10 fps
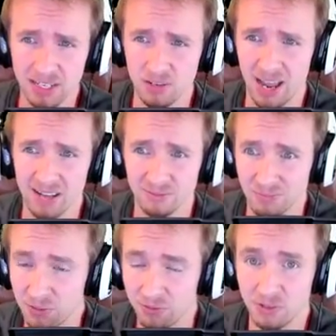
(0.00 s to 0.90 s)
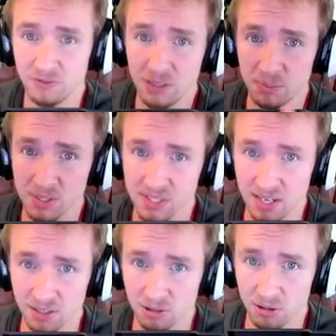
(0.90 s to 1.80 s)
and you have a
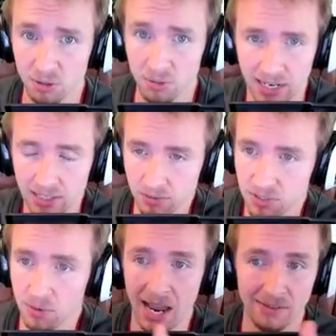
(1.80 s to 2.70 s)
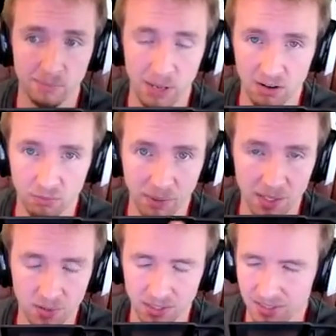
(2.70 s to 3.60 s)
50% crew and you don't have a pair of
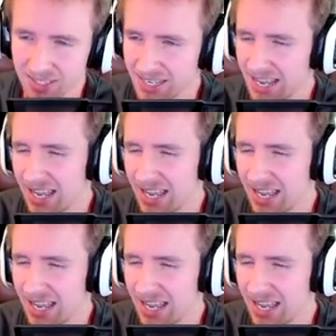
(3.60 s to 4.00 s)
binoculars,